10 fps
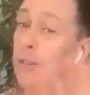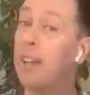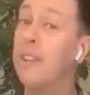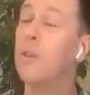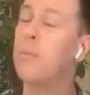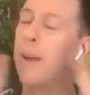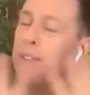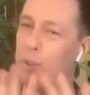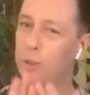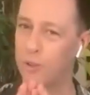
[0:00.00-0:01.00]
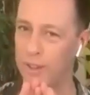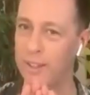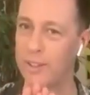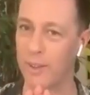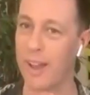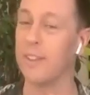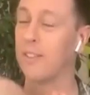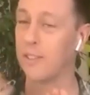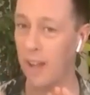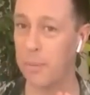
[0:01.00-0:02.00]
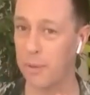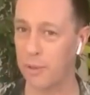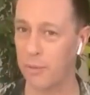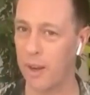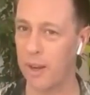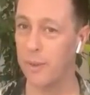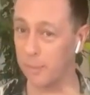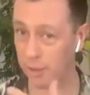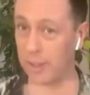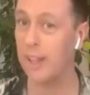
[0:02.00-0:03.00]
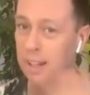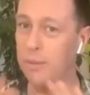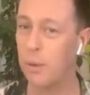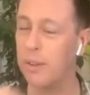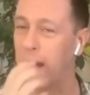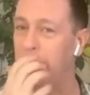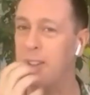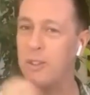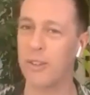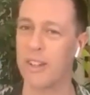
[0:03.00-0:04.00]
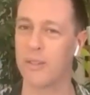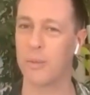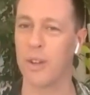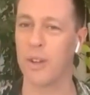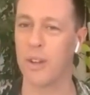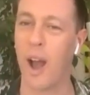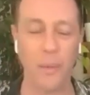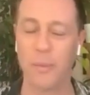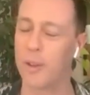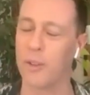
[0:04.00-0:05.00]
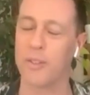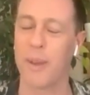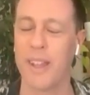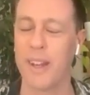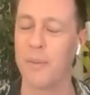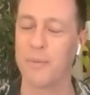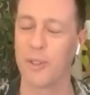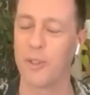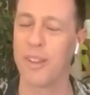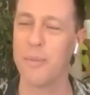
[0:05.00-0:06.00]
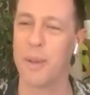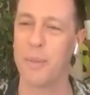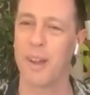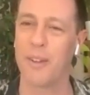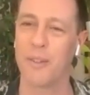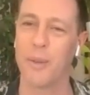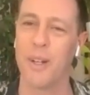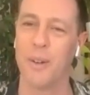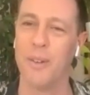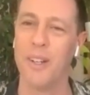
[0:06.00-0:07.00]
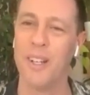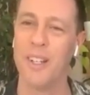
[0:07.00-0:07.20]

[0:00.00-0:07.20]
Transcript: you're saying there were magical trees around, and Cypress was one of them. Do they list what the other trees were? I'm curious about that, and I'm sure other people are as well.